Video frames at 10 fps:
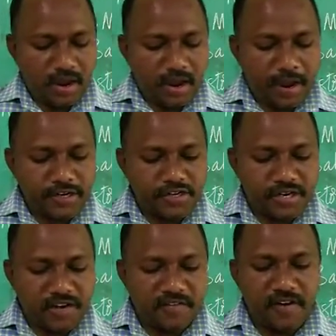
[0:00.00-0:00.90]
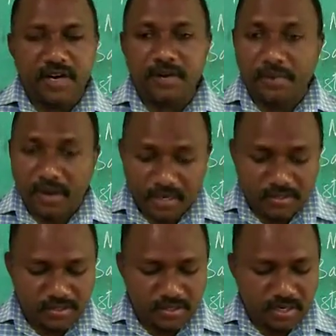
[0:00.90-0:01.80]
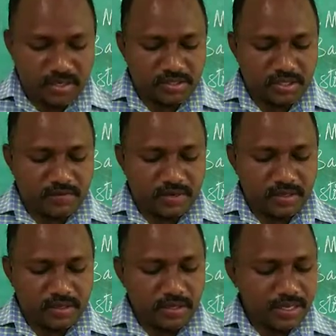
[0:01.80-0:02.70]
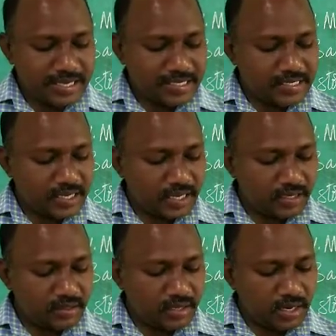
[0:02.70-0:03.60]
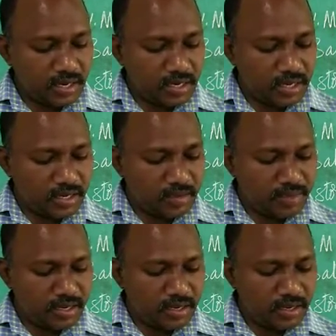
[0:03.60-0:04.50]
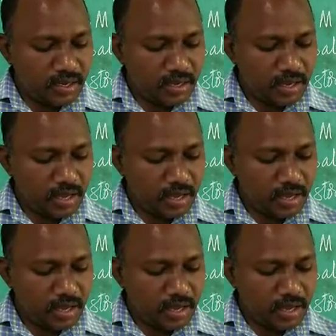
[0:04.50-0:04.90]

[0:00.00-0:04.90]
Asian World Prize she received, Sahitya Akademi